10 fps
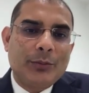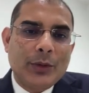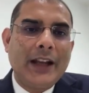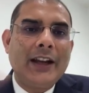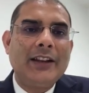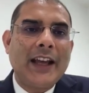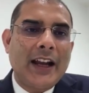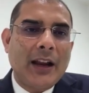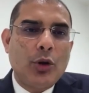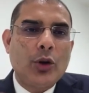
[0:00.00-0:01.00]
and then they are
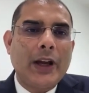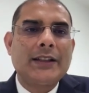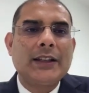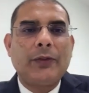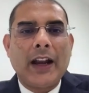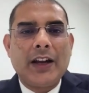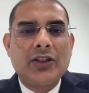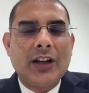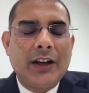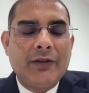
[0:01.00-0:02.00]
able to access
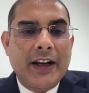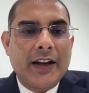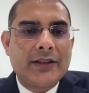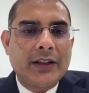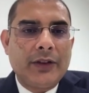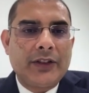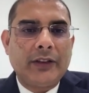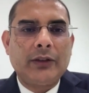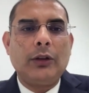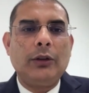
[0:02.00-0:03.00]
financial and various services.
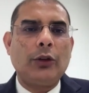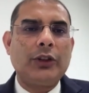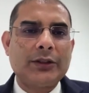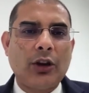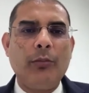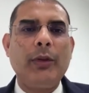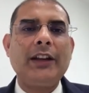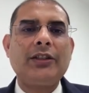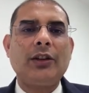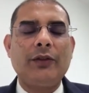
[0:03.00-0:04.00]
So now this
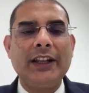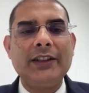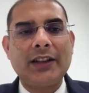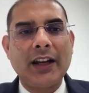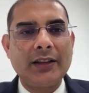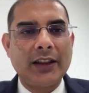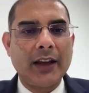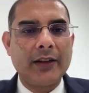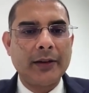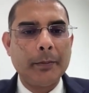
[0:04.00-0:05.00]
combination of these three
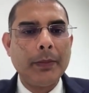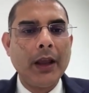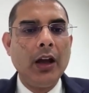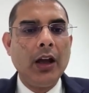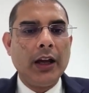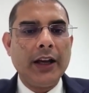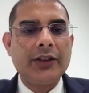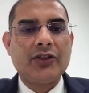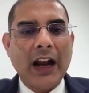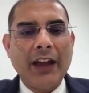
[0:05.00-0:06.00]
things is
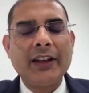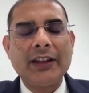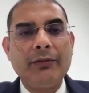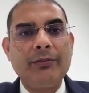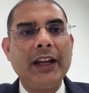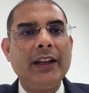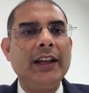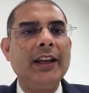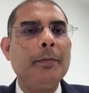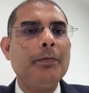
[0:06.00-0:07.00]
driving
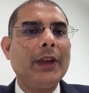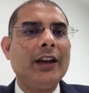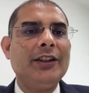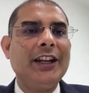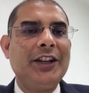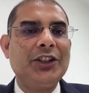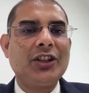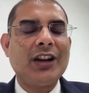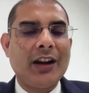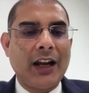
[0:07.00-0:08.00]
the
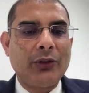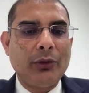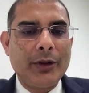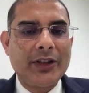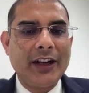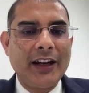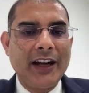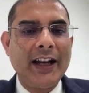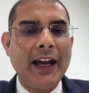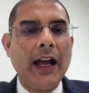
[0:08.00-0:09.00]
digital transformation in
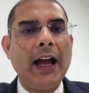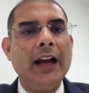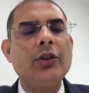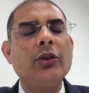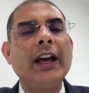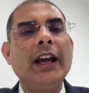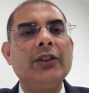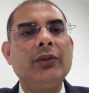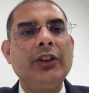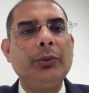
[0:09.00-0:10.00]
India. And today,
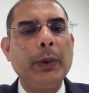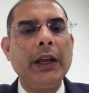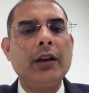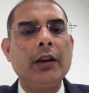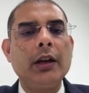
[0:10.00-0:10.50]
as we speak,